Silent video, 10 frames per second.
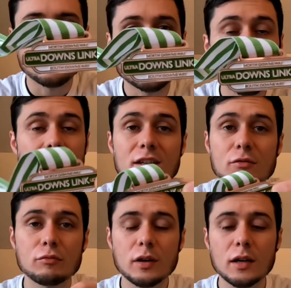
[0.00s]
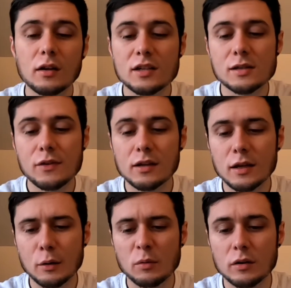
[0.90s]
So yeah, it's a really nice event,
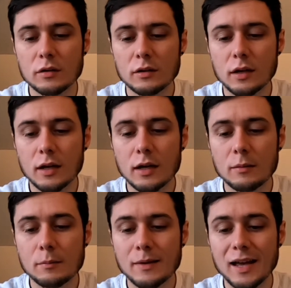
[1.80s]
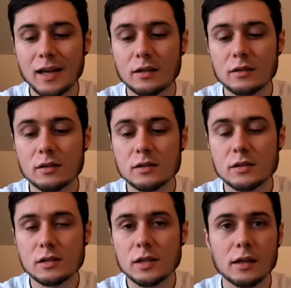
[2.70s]
that one,
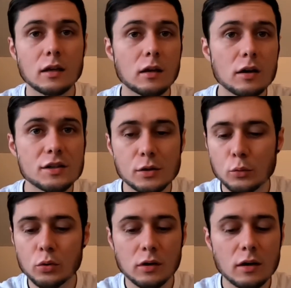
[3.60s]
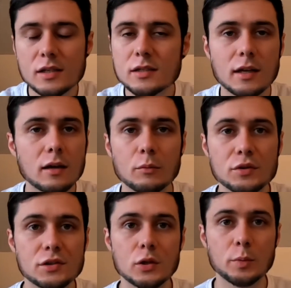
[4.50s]
and yeah, the guys who organised it
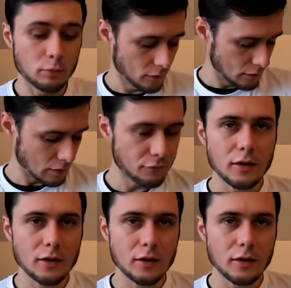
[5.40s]
were super, really good.